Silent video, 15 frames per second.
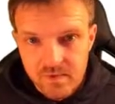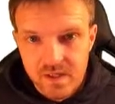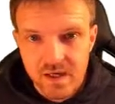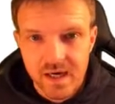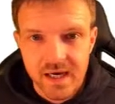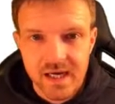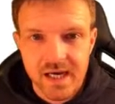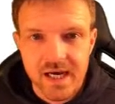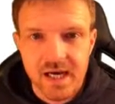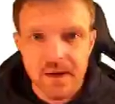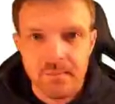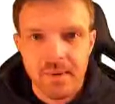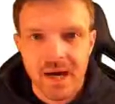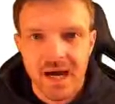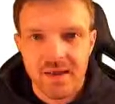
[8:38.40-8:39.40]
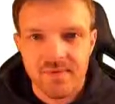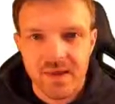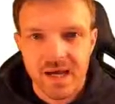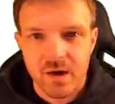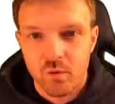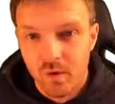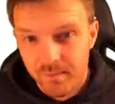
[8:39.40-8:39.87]
and
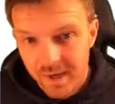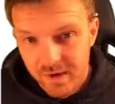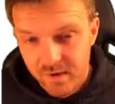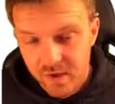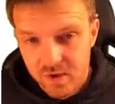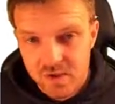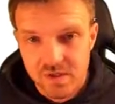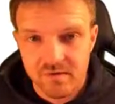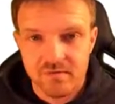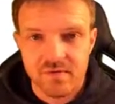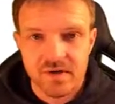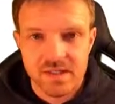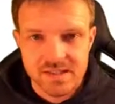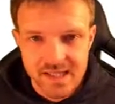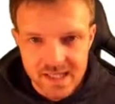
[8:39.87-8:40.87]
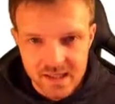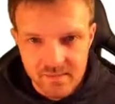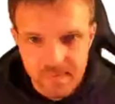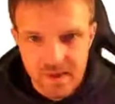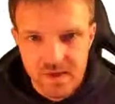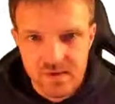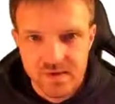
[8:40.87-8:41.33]
that, well, periosteum first, then the
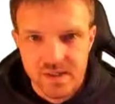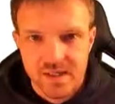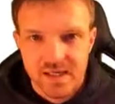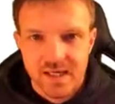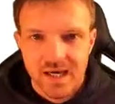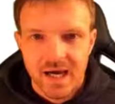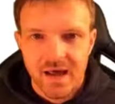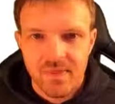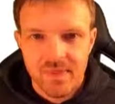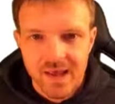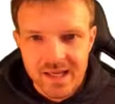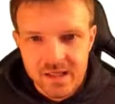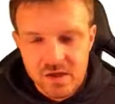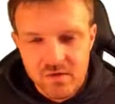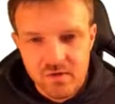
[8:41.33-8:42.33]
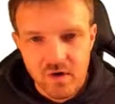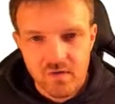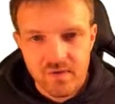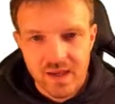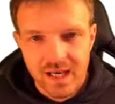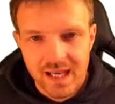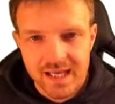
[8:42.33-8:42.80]
bone, and then you've got
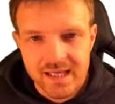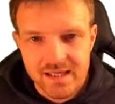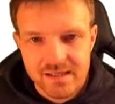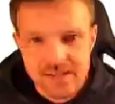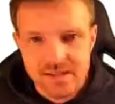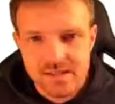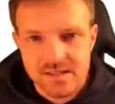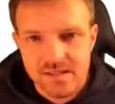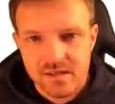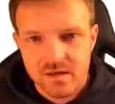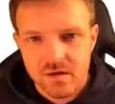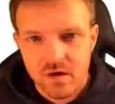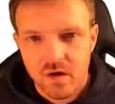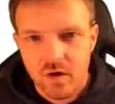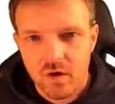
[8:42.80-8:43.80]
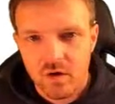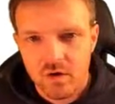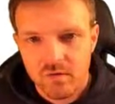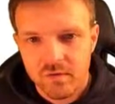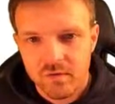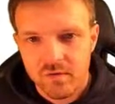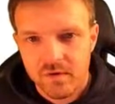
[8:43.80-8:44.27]
the layers
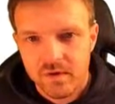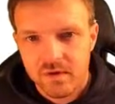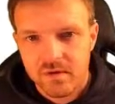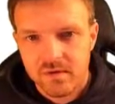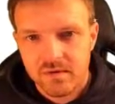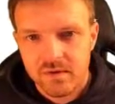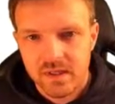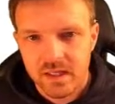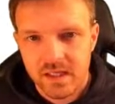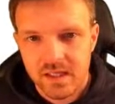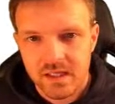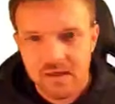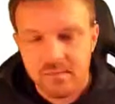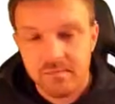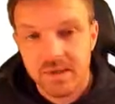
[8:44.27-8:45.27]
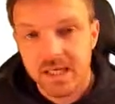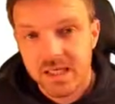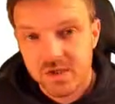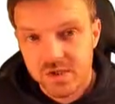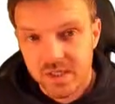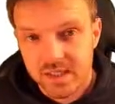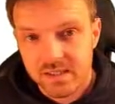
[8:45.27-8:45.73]
of the
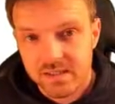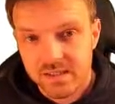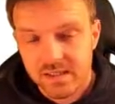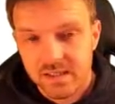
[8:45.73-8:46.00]
meninges.